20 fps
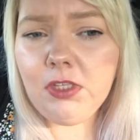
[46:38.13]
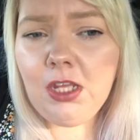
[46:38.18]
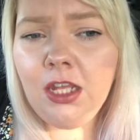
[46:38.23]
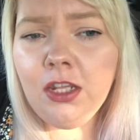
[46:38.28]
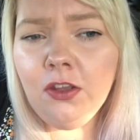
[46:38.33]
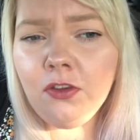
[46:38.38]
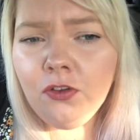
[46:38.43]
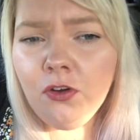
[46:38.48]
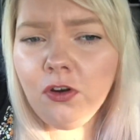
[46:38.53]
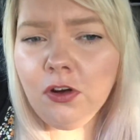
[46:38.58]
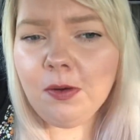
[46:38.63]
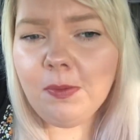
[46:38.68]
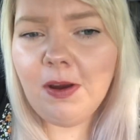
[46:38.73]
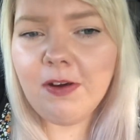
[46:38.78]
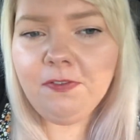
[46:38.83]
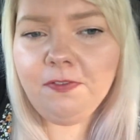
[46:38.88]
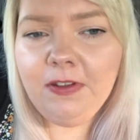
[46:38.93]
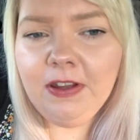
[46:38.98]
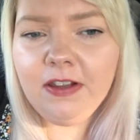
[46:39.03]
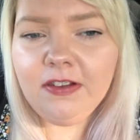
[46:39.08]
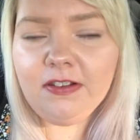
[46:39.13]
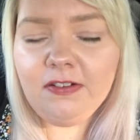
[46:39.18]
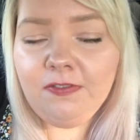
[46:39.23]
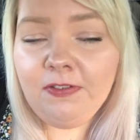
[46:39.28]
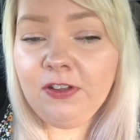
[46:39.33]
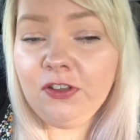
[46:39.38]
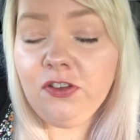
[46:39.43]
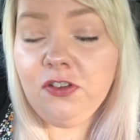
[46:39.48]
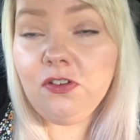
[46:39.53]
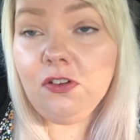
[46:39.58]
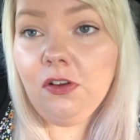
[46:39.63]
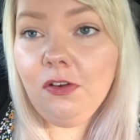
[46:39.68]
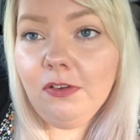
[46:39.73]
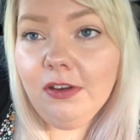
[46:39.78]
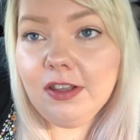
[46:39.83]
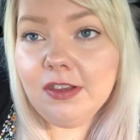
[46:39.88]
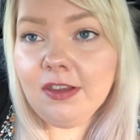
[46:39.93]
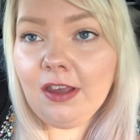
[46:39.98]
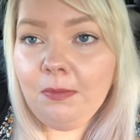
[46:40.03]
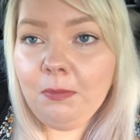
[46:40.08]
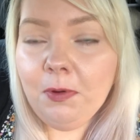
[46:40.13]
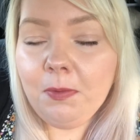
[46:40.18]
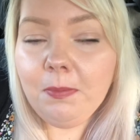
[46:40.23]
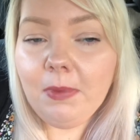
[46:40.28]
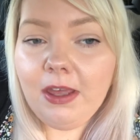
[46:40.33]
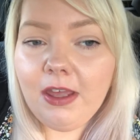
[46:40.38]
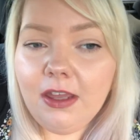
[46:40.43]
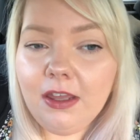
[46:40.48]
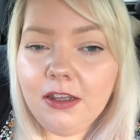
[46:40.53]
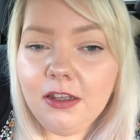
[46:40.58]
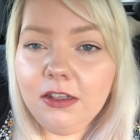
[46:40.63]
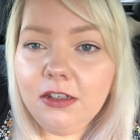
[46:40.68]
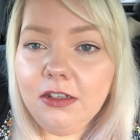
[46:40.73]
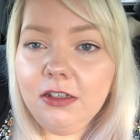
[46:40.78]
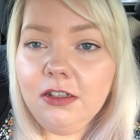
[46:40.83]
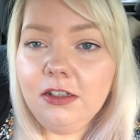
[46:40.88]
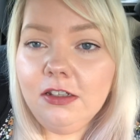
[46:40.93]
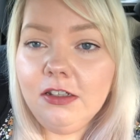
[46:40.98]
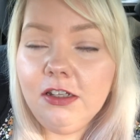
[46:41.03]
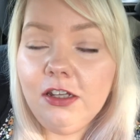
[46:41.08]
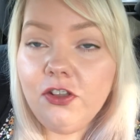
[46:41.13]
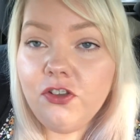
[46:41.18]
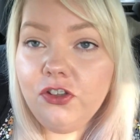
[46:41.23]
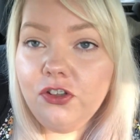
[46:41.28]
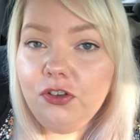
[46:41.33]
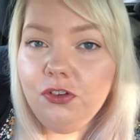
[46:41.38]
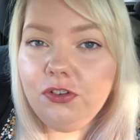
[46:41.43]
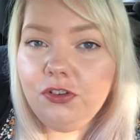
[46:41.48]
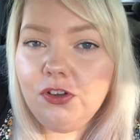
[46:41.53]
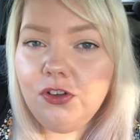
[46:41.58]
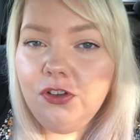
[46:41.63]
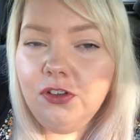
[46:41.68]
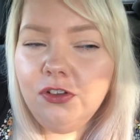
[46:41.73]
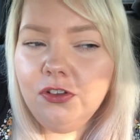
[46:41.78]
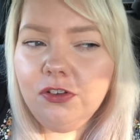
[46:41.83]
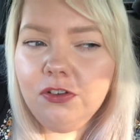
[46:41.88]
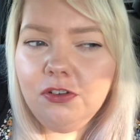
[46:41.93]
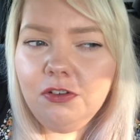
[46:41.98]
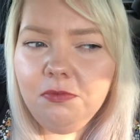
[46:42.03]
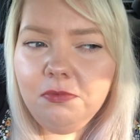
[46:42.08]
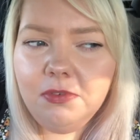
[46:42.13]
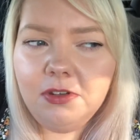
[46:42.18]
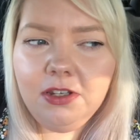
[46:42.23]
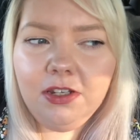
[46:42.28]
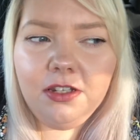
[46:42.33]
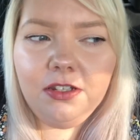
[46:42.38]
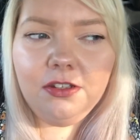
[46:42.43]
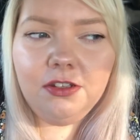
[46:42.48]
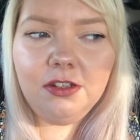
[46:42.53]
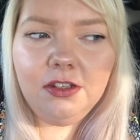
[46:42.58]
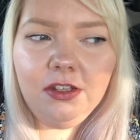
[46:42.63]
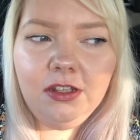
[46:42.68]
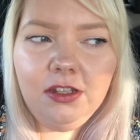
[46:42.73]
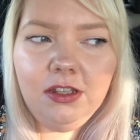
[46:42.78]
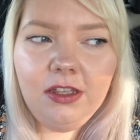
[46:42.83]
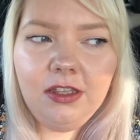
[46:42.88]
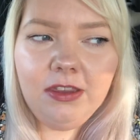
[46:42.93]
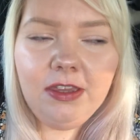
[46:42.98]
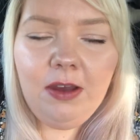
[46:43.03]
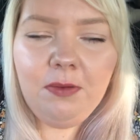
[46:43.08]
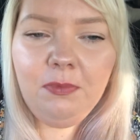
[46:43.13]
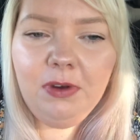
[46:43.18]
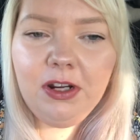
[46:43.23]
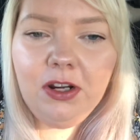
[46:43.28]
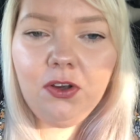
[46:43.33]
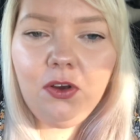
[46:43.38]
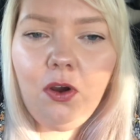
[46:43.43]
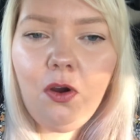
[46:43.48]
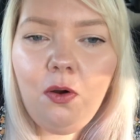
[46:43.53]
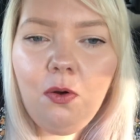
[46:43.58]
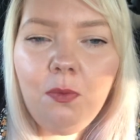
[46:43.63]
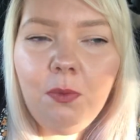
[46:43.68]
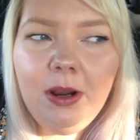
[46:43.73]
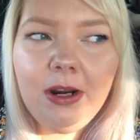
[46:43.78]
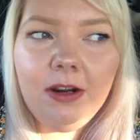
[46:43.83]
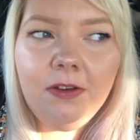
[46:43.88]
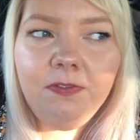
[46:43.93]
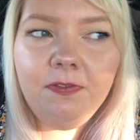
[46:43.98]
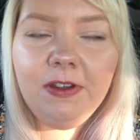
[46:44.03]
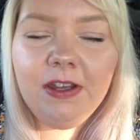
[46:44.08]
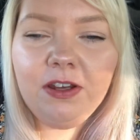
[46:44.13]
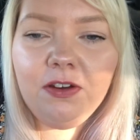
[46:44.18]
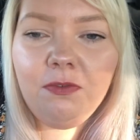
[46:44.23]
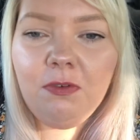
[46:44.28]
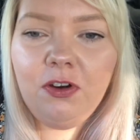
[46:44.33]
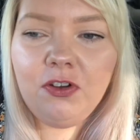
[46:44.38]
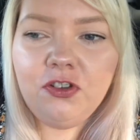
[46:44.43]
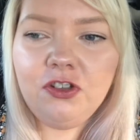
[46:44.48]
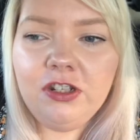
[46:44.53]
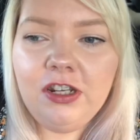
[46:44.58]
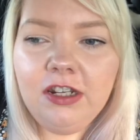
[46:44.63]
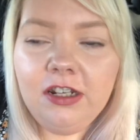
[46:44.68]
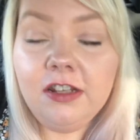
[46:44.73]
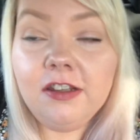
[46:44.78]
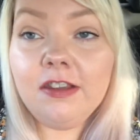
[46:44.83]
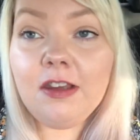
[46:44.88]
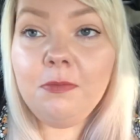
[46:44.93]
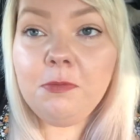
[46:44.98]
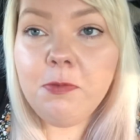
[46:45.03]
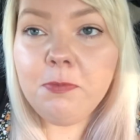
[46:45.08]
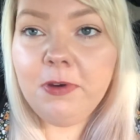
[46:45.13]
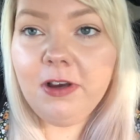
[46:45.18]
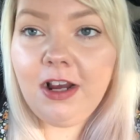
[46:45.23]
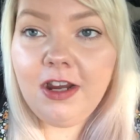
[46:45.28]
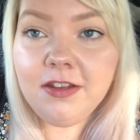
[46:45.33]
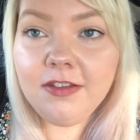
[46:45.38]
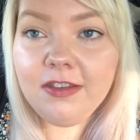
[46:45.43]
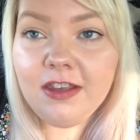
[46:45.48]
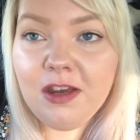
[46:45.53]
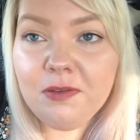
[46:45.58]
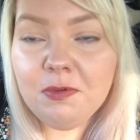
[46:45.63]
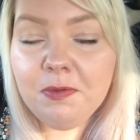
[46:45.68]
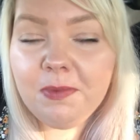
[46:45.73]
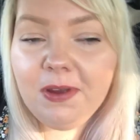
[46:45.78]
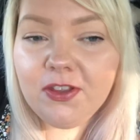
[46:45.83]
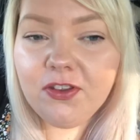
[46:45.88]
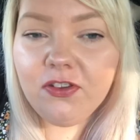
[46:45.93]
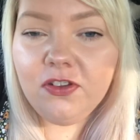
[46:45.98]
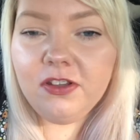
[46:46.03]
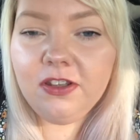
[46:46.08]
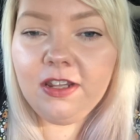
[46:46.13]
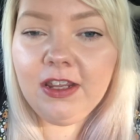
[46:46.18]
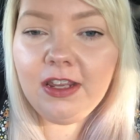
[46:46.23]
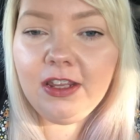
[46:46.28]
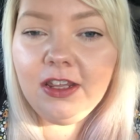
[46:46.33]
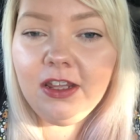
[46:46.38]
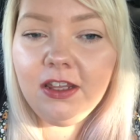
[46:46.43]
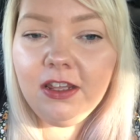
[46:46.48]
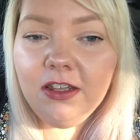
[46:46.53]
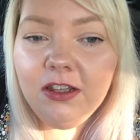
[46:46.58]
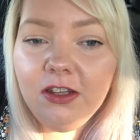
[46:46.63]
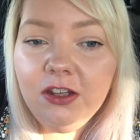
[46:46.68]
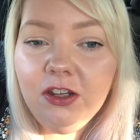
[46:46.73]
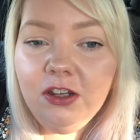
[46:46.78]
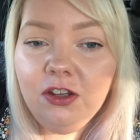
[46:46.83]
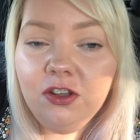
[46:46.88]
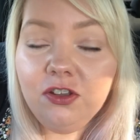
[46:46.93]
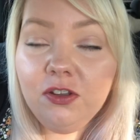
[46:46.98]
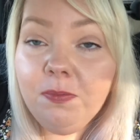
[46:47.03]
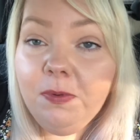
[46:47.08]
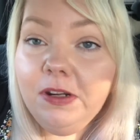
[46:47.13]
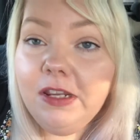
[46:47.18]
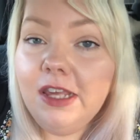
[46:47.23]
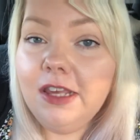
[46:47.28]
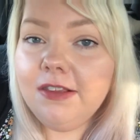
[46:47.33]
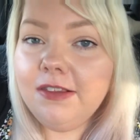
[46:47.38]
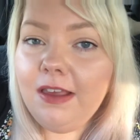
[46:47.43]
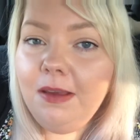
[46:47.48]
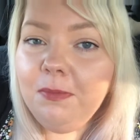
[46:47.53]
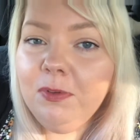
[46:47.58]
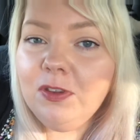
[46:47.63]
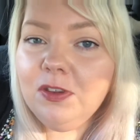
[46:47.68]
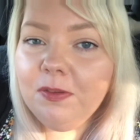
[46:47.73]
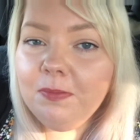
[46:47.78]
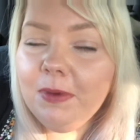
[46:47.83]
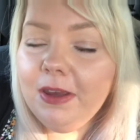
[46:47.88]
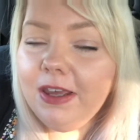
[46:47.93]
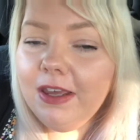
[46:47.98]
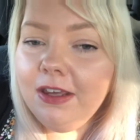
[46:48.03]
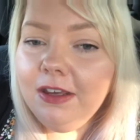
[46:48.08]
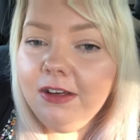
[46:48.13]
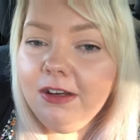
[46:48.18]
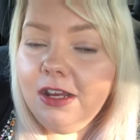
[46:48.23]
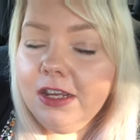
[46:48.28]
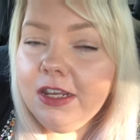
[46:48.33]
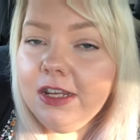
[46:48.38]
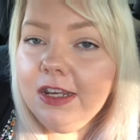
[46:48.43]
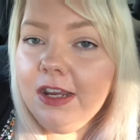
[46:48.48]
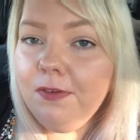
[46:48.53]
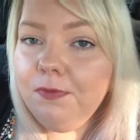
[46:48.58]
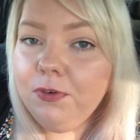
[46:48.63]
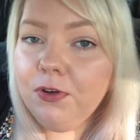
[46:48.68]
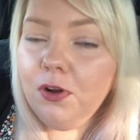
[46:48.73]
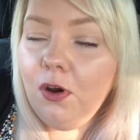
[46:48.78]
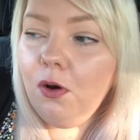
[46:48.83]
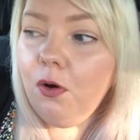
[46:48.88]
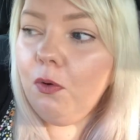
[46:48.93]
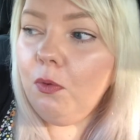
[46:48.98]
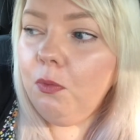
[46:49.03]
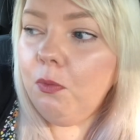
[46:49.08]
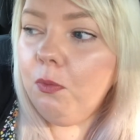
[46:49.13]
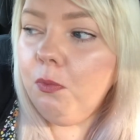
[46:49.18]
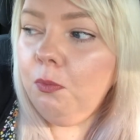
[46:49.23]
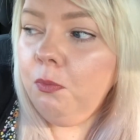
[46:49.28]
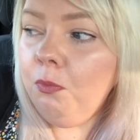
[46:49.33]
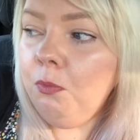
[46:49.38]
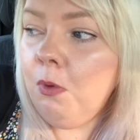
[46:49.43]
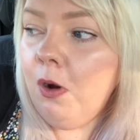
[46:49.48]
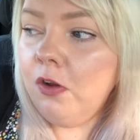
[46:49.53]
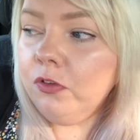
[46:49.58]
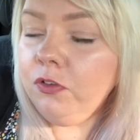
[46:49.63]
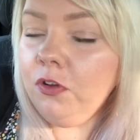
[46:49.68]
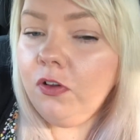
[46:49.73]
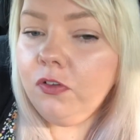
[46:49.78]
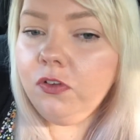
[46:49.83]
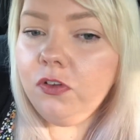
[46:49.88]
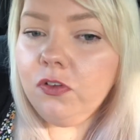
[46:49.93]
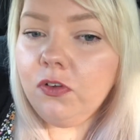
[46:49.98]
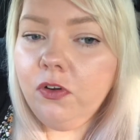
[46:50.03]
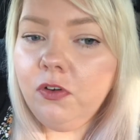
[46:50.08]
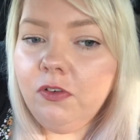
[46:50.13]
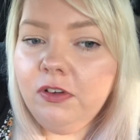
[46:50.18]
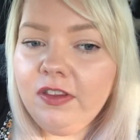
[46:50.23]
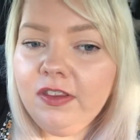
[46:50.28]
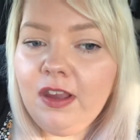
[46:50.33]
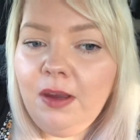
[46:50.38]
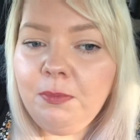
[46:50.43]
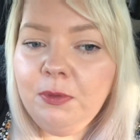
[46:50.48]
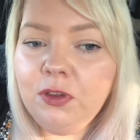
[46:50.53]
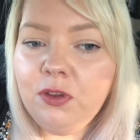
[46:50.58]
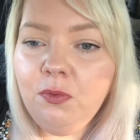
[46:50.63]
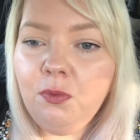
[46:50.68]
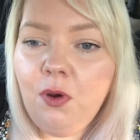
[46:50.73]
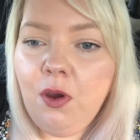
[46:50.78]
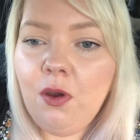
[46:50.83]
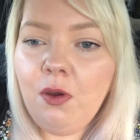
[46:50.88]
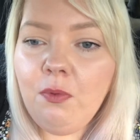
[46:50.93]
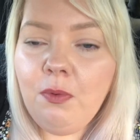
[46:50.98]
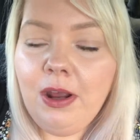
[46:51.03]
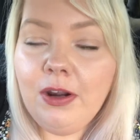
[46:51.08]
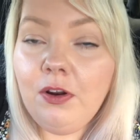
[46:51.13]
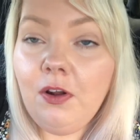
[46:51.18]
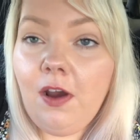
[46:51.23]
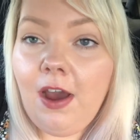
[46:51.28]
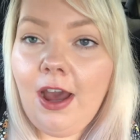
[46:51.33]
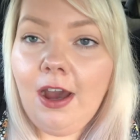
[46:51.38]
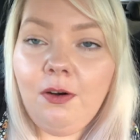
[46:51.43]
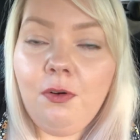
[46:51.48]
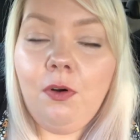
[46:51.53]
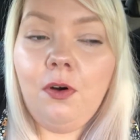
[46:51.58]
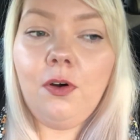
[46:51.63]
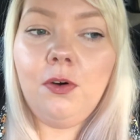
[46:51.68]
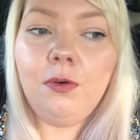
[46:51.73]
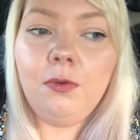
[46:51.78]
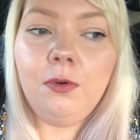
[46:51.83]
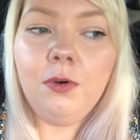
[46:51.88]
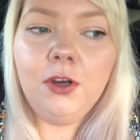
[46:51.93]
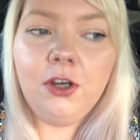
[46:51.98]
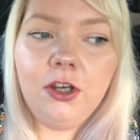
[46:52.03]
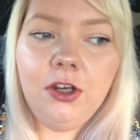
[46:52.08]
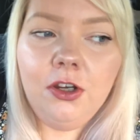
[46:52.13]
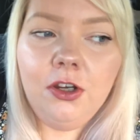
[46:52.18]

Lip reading: and I talk about things and I think she's going to examine me, and she doesn't. So I'm like, then when I go, when I think, well, she didn't examine me last time I mentioned it, she bloody examines me. Like, you never know what doctor's going to examine you where, when or how. Old.